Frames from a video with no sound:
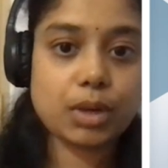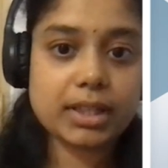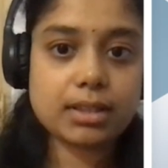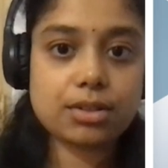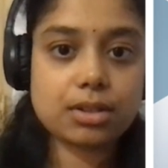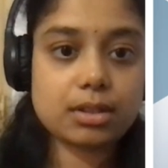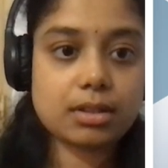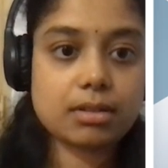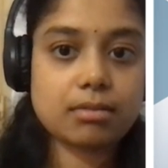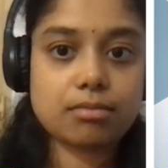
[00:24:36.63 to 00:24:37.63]
white.
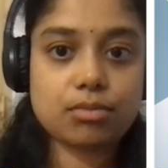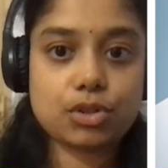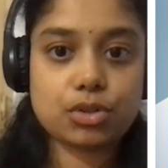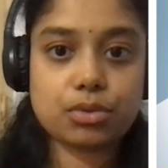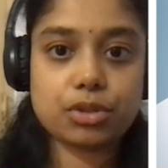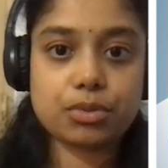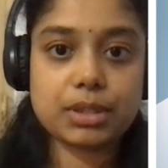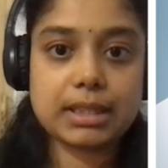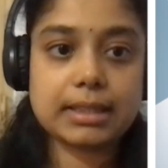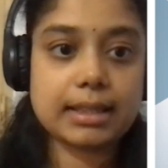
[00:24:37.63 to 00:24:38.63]
So you
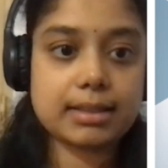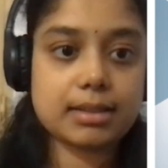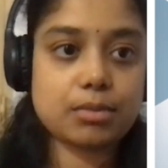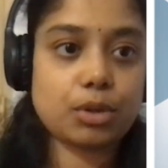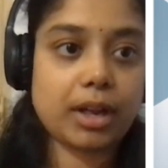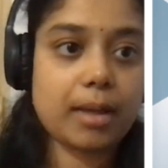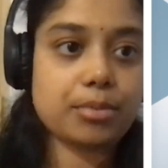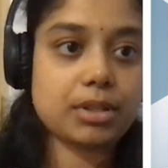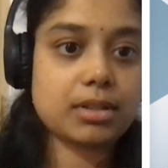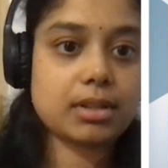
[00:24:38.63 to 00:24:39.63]
see that's what
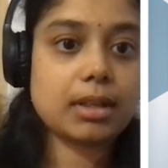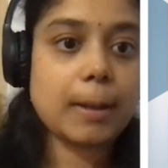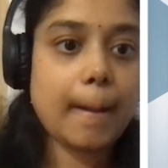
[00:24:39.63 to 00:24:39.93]
happens.